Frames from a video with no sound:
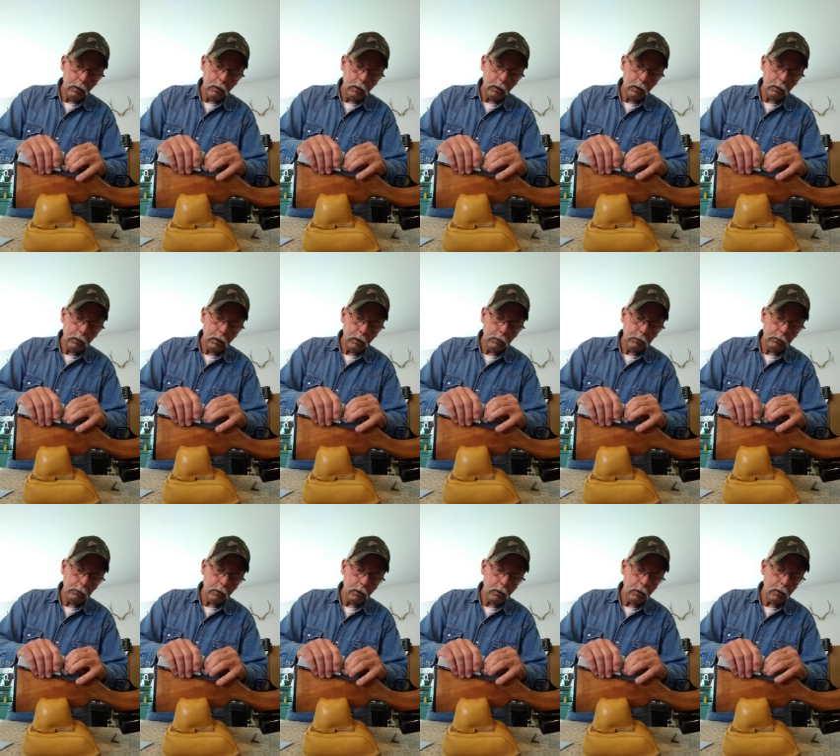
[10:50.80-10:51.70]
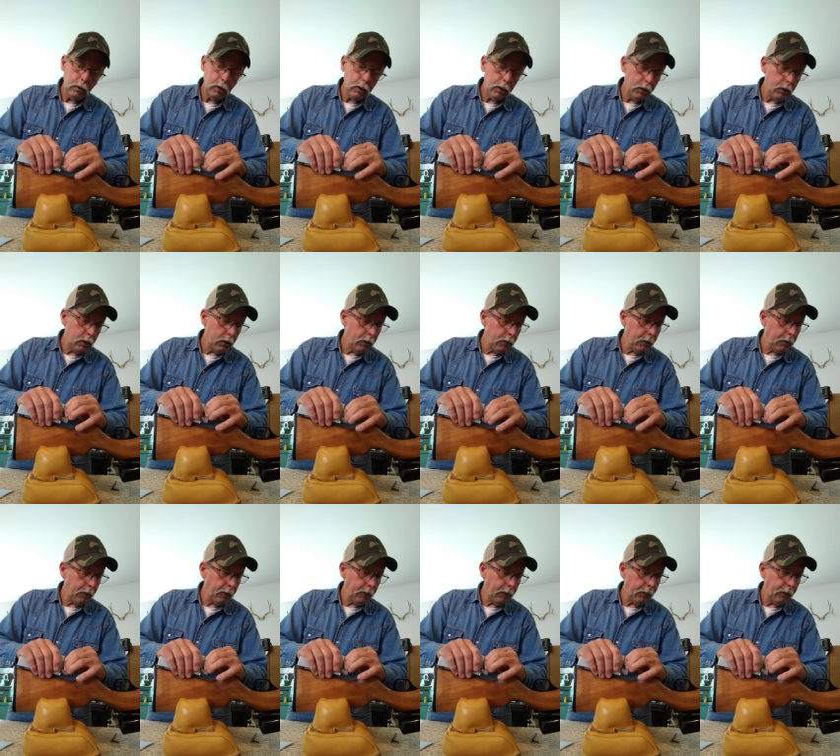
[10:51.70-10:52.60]
Get that started in
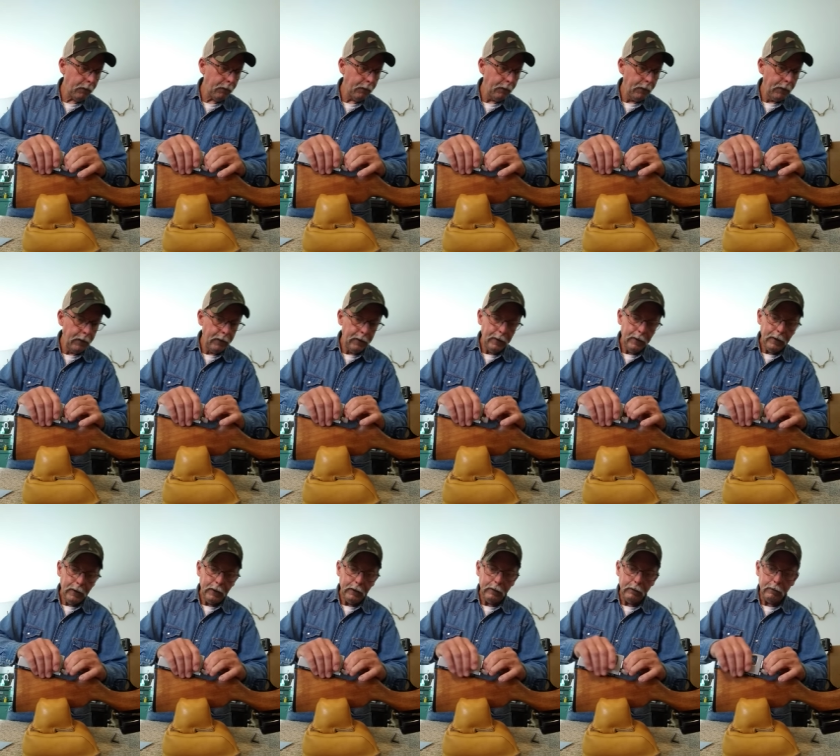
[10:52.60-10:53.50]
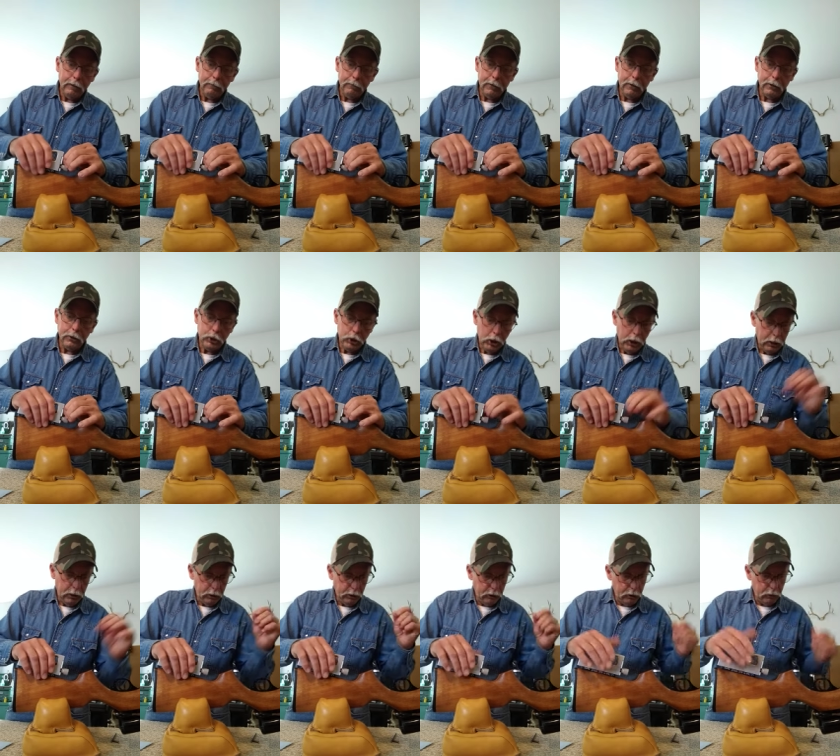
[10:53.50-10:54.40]
there. Now I'm going to
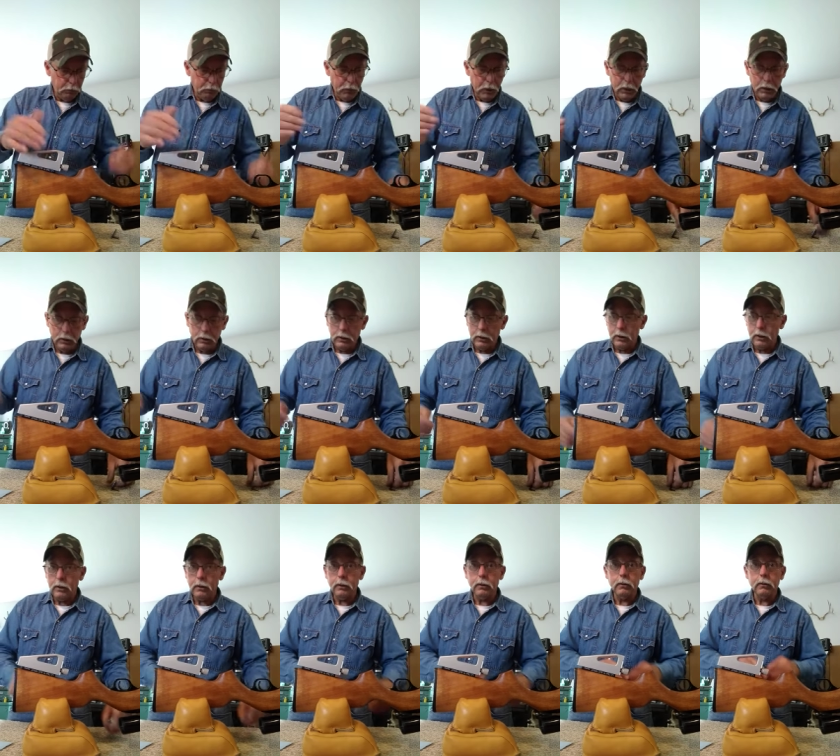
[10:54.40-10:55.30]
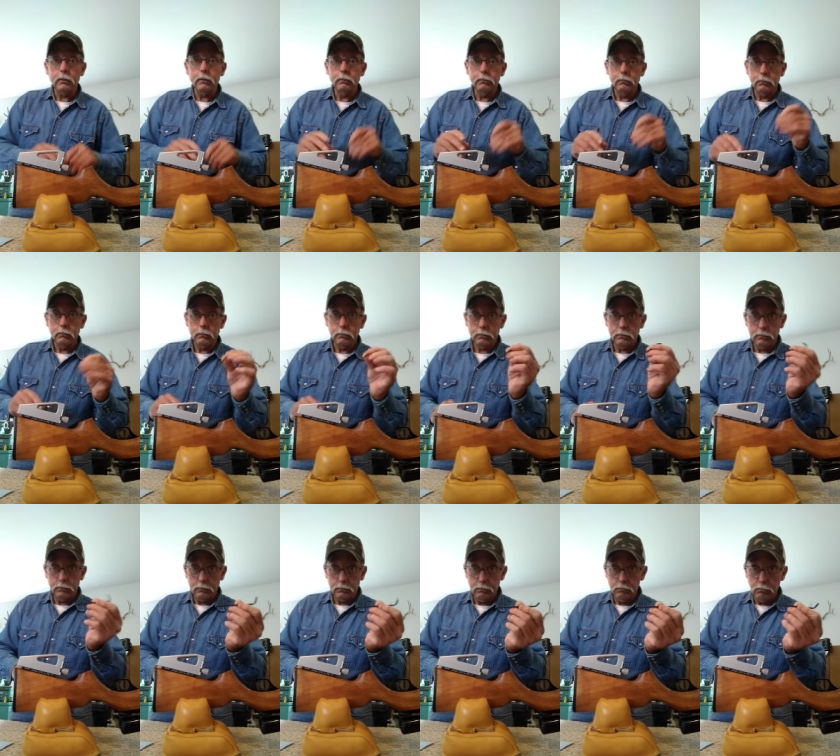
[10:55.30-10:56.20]
cheat a little bit. I got a
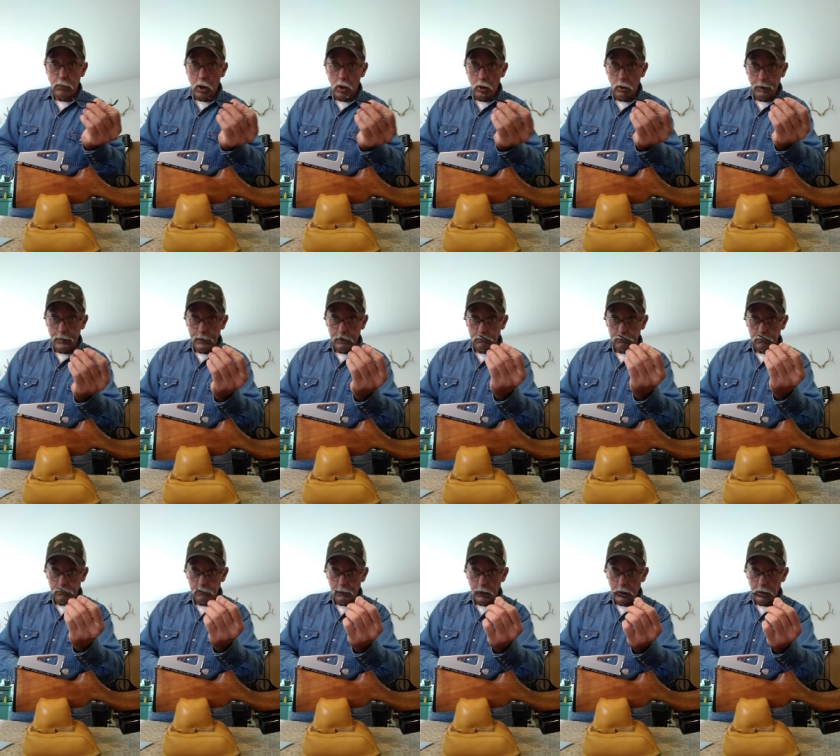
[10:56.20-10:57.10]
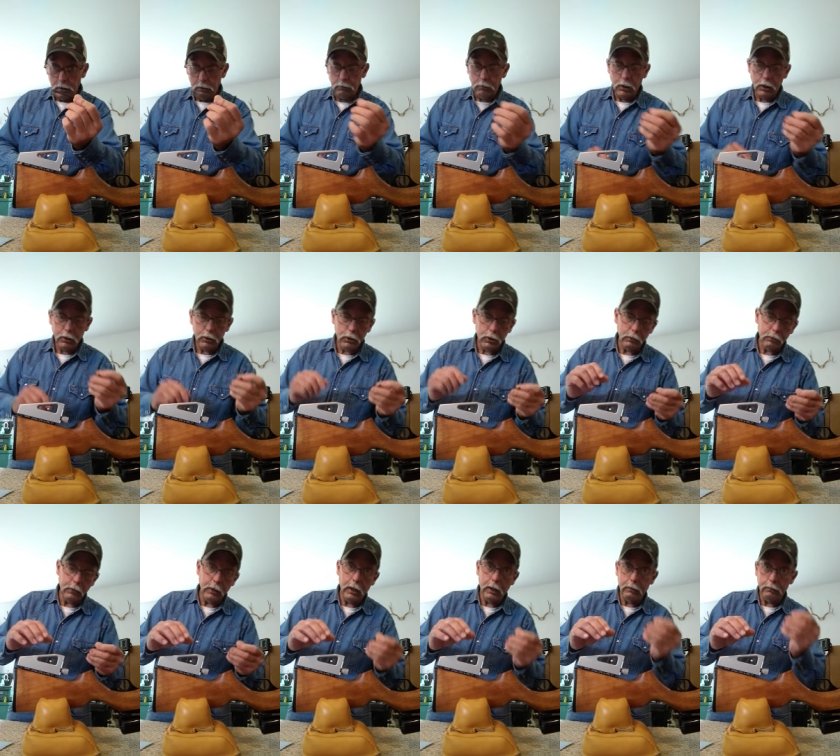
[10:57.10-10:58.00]
ball end Allen wrench.
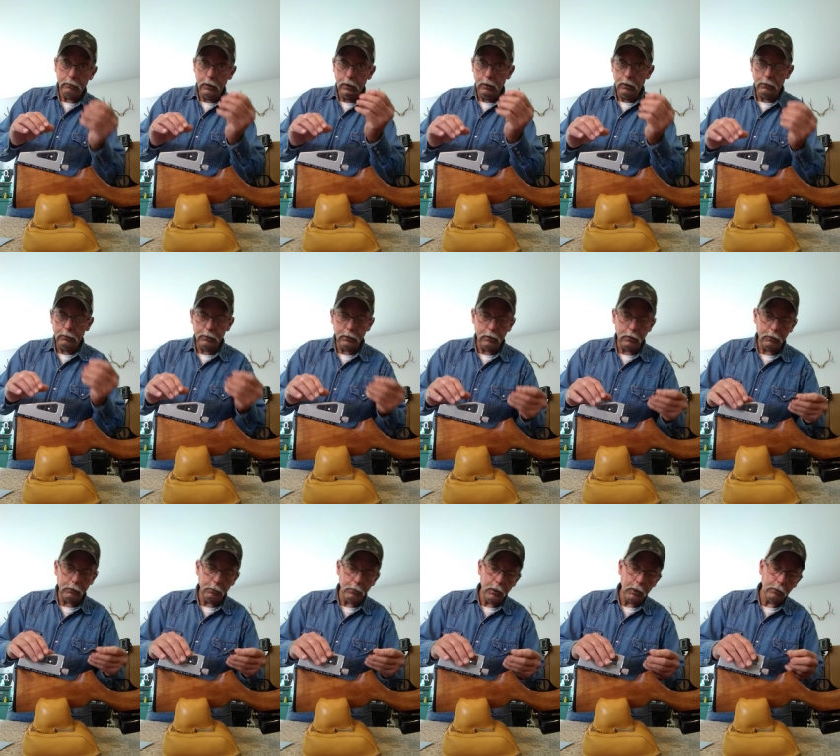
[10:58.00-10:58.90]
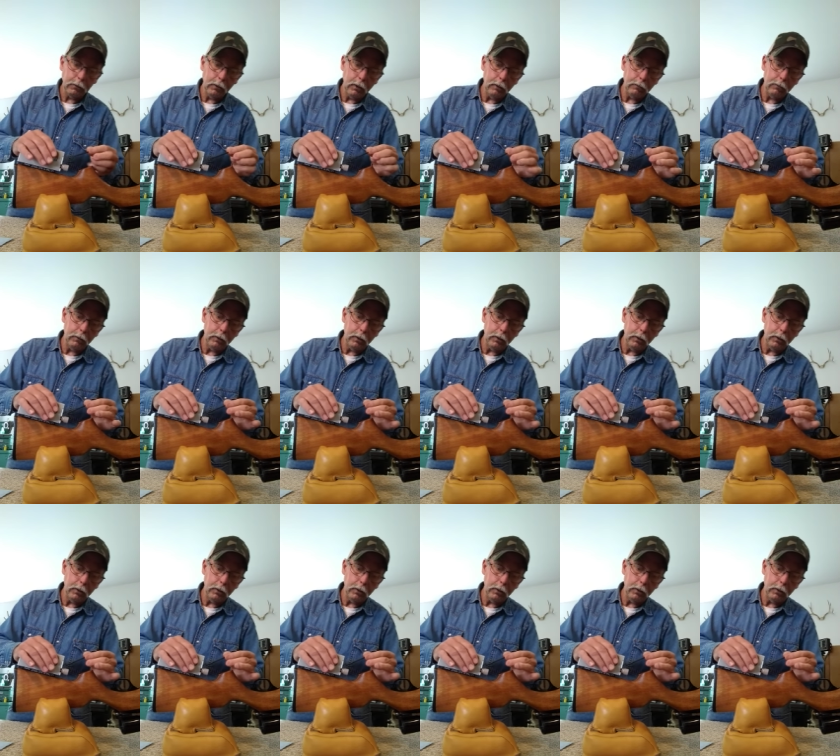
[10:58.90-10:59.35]
If you have these, it just makes life a